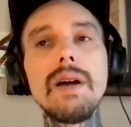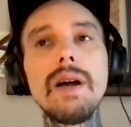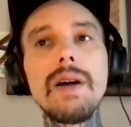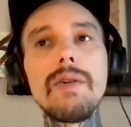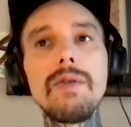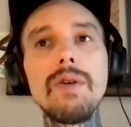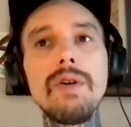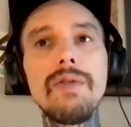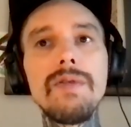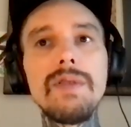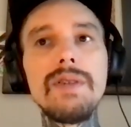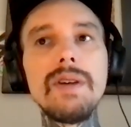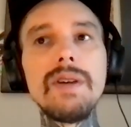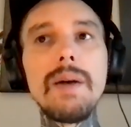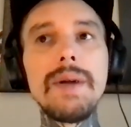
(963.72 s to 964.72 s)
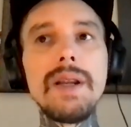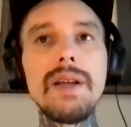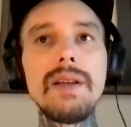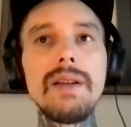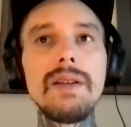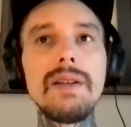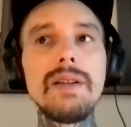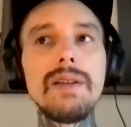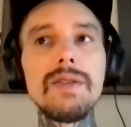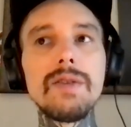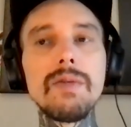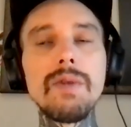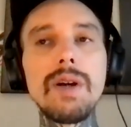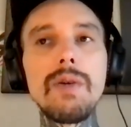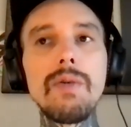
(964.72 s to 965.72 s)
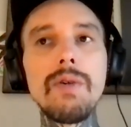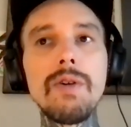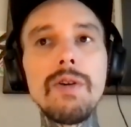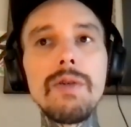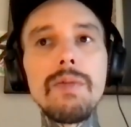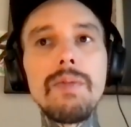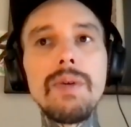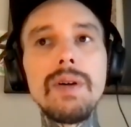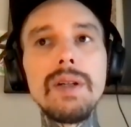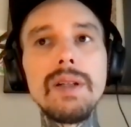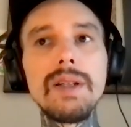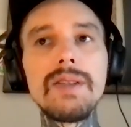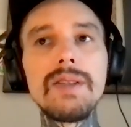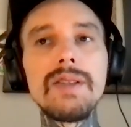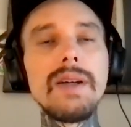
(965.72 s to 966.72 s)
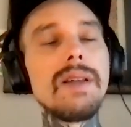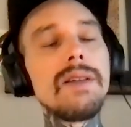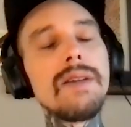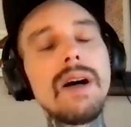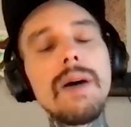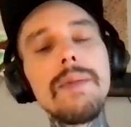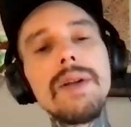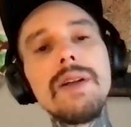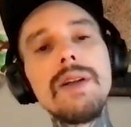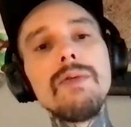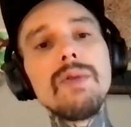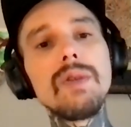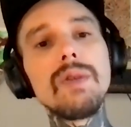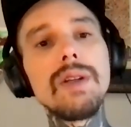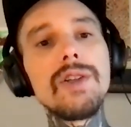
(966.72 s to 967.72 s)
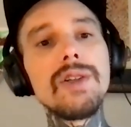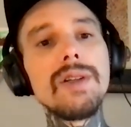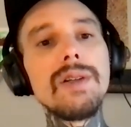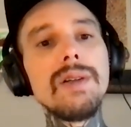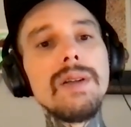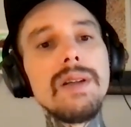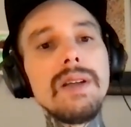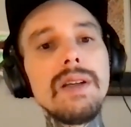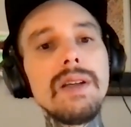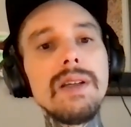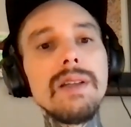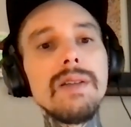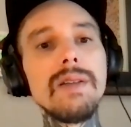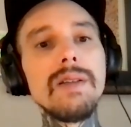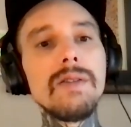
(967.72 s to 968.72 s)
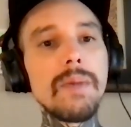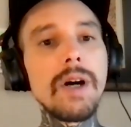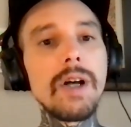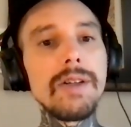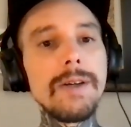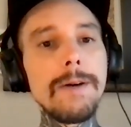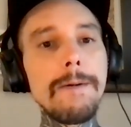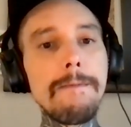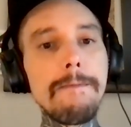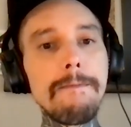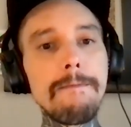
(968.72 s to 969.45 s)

I don't know if dominant is the right word, but let's say the dominant religion in Somalia?